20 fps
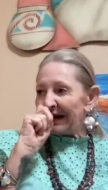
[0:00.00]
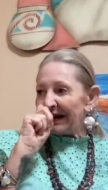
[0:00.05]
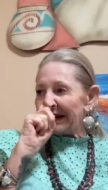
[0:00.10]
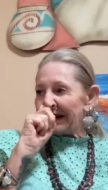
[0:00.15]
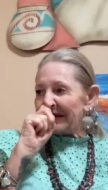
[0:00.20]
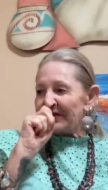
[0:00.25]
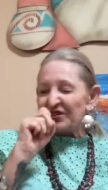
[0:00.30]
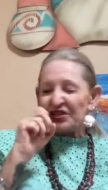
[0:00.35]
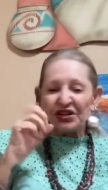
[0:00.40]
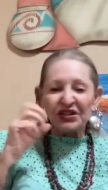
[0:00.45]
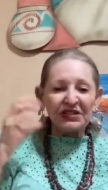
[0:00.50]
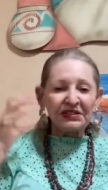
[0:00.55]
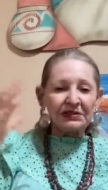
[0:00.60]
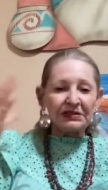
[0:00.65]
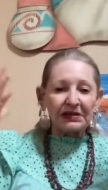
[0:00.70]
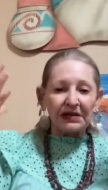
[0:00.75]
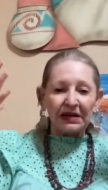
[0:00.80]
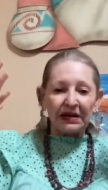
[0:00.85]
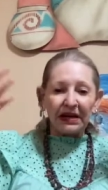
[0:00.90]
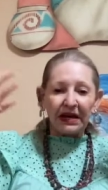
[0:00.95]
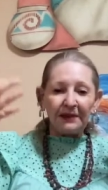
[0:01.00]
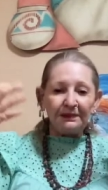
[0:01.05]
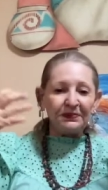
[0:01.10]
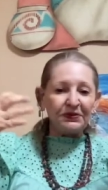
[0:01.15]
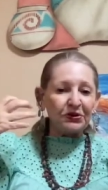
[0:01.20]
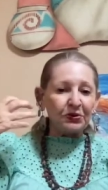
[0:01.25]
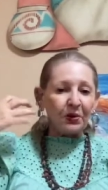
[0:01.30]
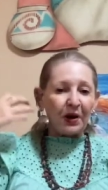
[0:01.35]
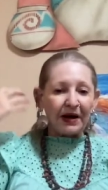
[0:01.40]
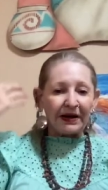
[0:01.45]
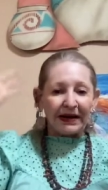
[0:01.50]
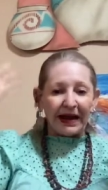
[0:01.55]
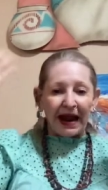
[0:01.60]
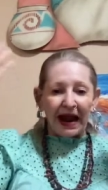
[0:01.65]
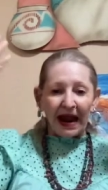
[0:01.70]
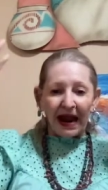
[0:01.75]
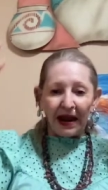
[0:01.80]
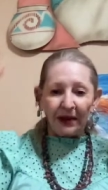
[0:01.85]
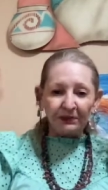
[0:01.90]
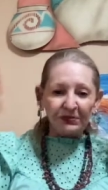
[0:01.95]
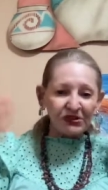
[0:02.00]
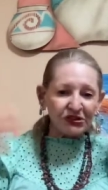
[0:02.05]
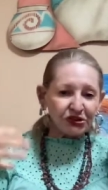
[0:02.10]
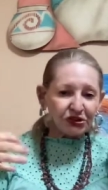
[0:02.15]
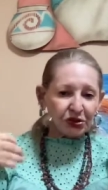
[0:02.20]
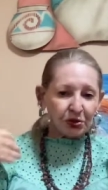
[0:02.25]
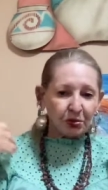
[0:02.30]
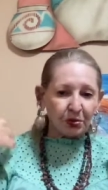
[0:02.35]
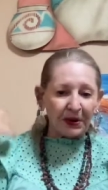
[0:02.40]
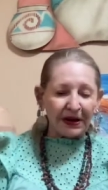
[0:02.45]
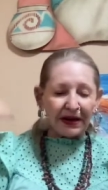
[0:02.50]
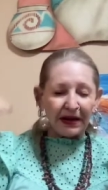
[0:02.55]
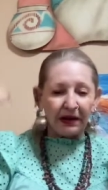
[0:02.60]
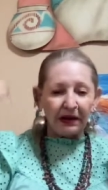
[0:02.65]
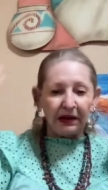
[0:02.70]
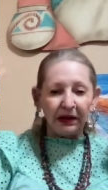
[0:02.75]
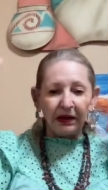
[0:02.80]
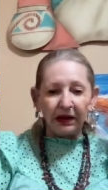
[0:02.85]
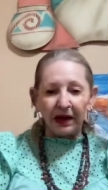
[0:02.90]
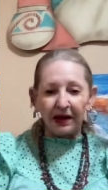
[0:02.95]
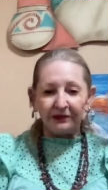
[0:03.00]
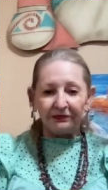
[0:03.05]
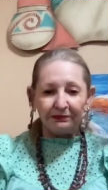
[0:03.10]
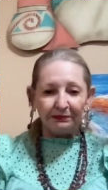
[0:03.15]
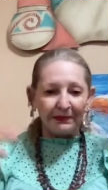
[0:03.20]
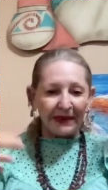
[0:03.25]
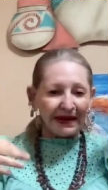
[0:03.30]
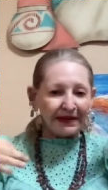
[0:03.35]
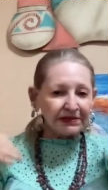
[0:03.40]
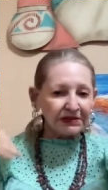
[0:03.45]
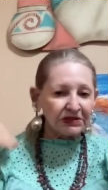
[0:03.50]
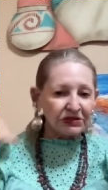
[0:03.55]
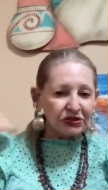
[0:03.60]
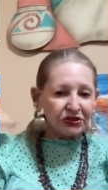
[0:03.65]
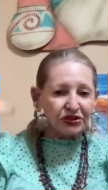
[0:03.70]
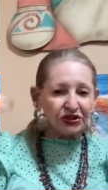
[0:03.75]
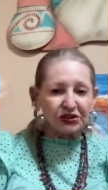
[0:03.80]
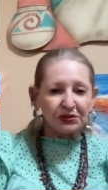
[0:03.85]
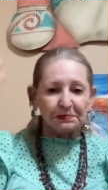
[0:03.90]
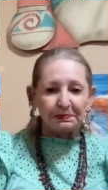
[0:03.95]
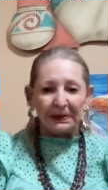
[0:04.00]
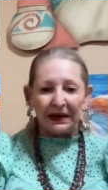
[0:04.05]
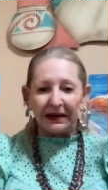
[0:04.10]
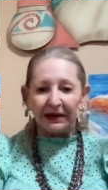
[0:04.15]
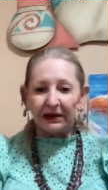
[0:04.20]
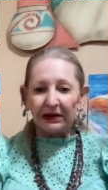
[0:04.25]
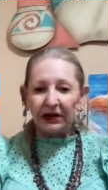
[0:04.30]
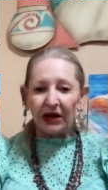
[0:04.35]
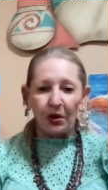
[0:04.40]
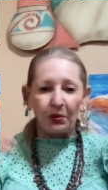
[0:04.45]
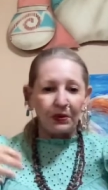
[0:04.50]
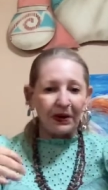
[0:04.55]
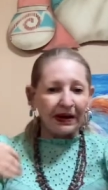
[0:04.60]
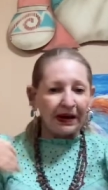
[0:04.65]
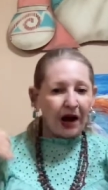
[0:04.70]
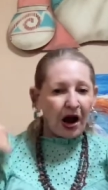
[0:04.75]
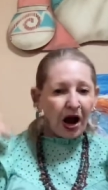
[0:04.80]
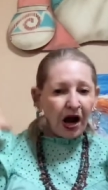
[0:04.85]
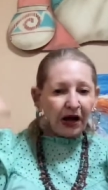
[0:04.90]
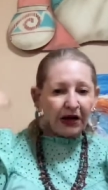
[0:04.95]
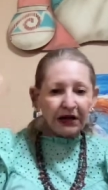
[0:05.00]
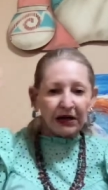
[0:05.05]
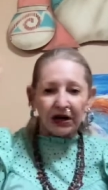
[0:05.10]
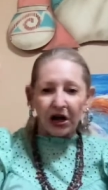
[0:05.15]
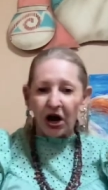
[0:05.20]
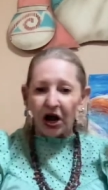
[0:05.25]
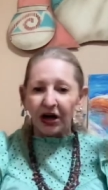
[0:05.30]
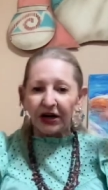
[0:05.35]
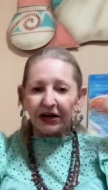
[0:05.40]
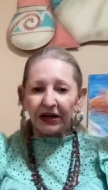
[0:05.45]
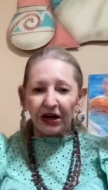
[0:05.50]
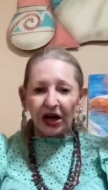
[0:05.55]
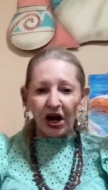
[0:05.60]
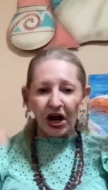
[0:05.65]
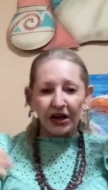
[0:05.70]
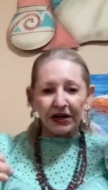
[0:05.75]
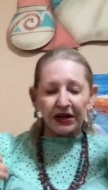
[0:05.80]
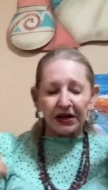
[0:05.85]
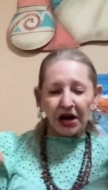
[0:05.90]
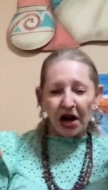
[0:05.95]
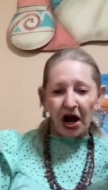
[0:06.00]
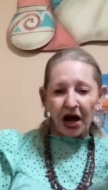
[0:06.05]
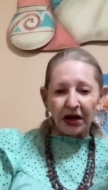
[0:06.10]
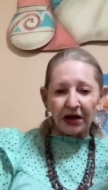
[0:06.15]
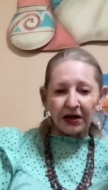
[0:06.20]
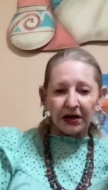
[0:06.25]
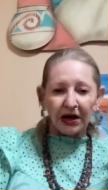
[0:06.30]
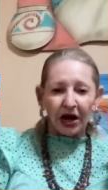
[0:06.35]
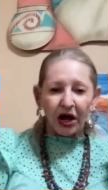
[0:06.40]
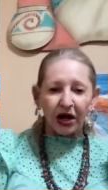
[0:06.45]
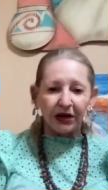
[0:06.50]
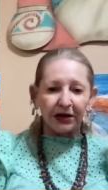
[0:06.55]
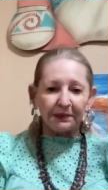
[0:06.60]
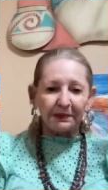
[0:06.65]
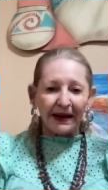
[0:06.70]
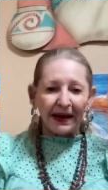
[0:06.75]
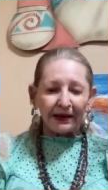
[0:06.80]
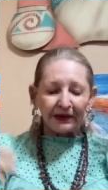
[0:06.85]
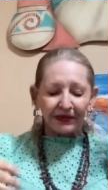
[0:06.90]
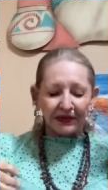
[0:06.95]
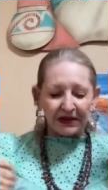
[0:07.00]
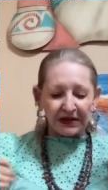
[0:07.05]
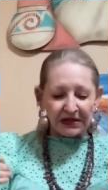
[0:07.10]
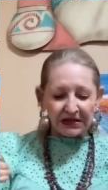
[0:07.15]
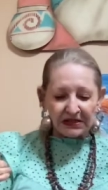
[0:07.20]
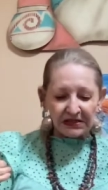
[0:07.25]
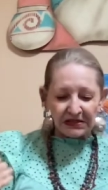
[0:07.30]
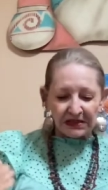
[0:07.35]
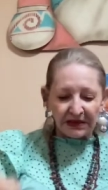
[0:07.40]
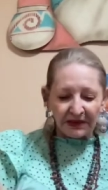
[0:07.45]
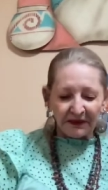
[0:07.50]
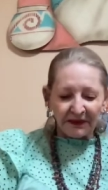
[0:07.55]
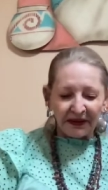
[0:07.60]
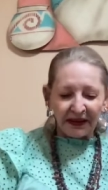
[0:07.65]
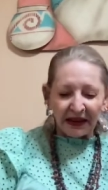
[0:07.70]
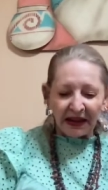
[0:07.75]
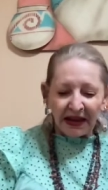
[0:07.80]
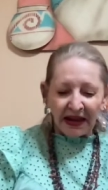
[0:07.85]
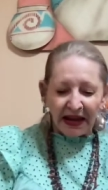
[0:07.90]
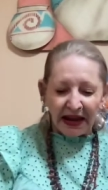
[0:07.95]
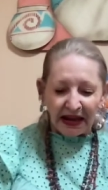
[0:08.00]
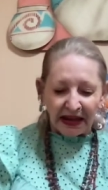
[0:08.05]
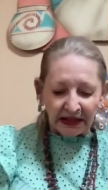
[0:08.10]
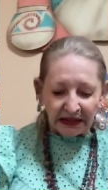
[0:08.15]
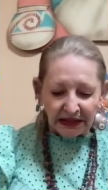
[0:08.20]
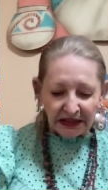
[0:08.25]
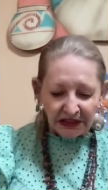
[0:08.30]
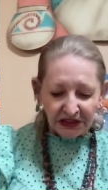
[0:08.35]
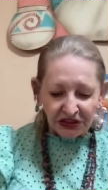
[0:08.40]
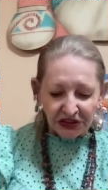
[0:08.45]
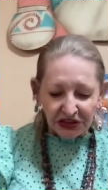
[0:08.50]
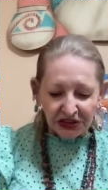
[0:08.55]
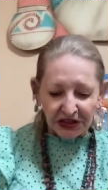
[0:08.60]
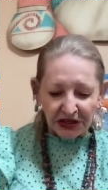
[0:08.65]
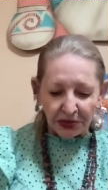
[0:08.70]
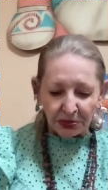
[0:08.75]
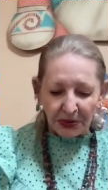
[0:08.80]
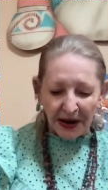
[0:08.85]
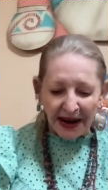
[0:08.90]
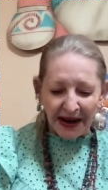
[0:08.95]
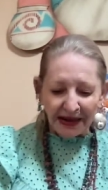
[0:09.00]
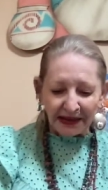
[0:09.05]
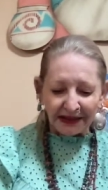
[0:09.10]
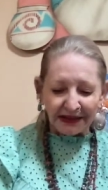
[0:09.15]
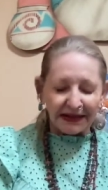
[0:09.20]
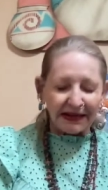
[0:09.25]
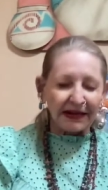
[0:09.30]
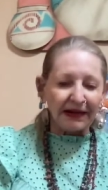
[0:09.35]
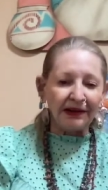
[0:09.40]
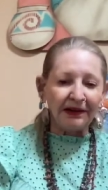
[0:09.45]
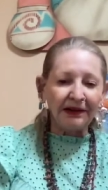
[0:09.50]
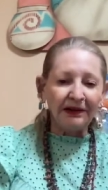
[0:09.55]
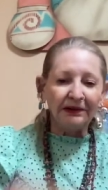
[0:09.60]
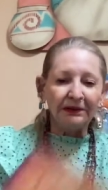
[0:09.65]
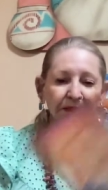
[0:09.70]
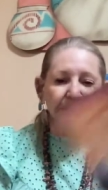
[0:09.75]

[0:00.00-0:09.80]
it just keeps you on a hamster wheel of mental spin going on and on and on and on and on about this. And it's derailing